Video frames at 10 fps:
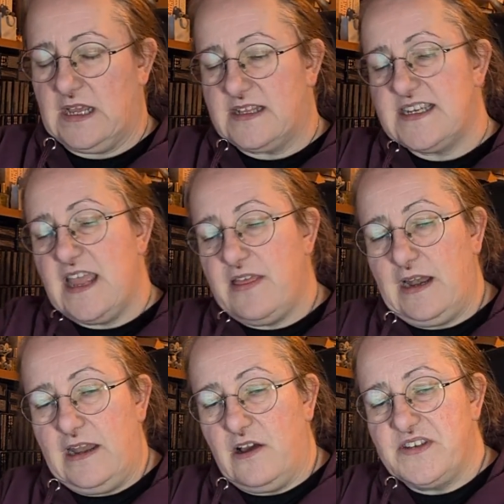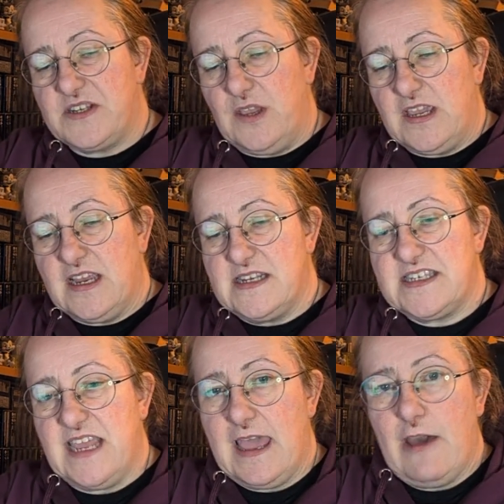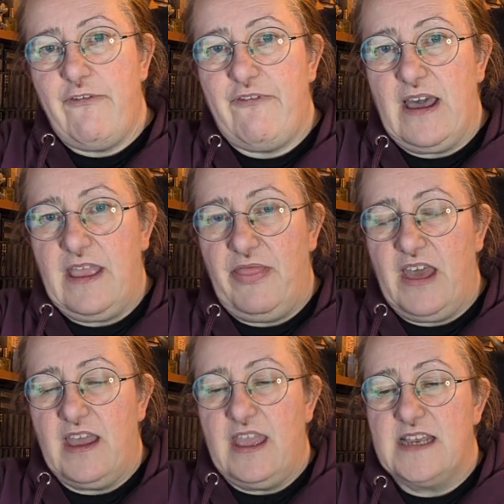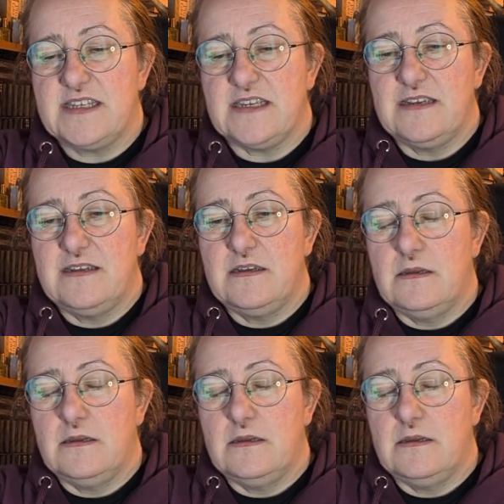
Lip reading: And I'll take the lid off so you can see how fine that is.